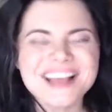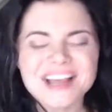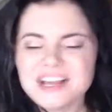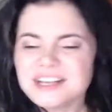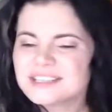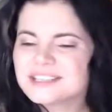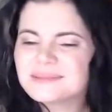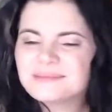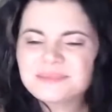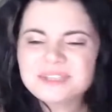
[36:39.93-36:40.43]

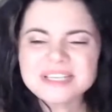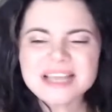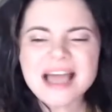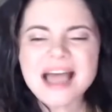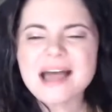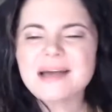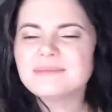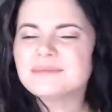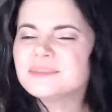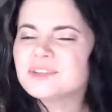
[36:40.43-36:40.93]

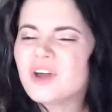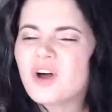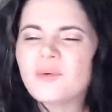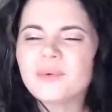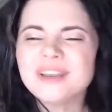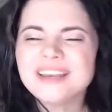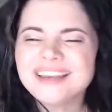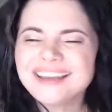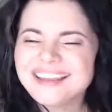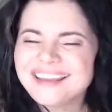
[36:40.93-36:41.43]
Sometimes all we
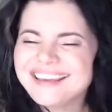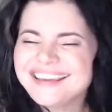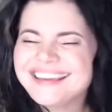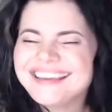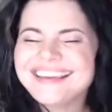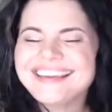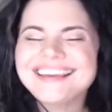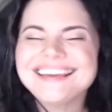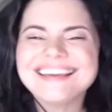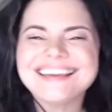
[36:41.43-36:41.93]

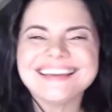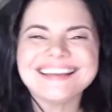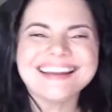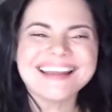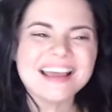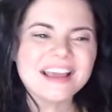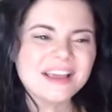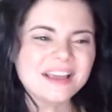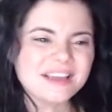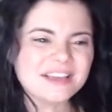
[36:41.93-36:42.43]
need
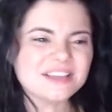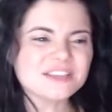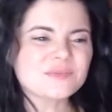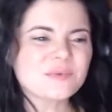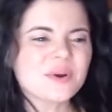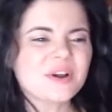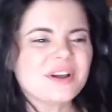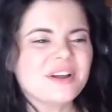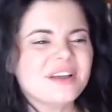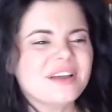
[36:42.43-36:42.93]
is
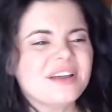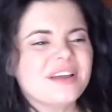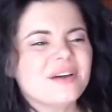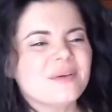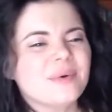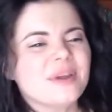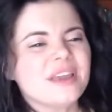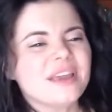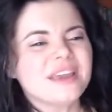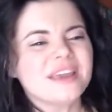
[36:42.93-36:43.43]
what
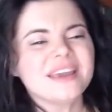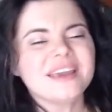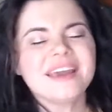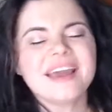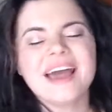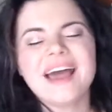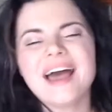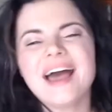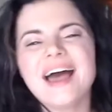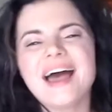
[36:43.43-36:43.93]
we
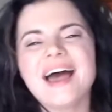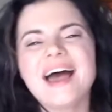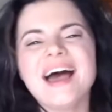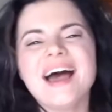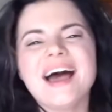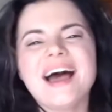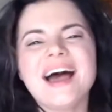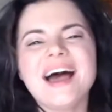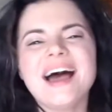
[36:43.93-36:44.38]
have.